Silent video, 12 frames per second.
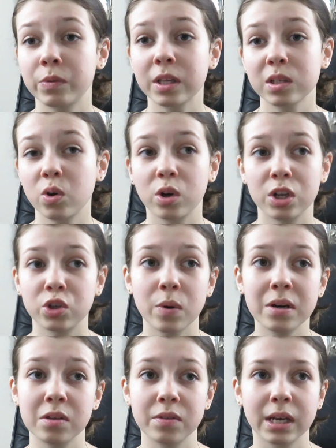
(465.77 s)
That's not going to do
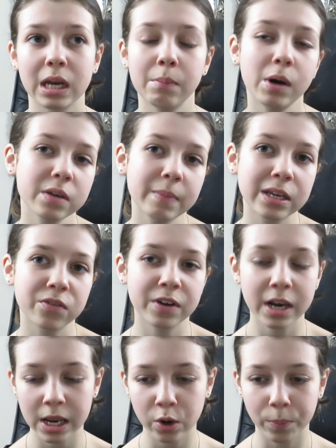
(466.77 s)
anything. It might make you
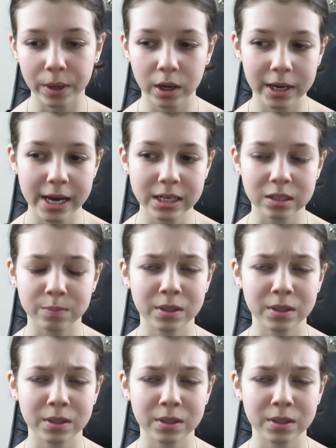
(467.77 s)
feel a little bit lightheaded,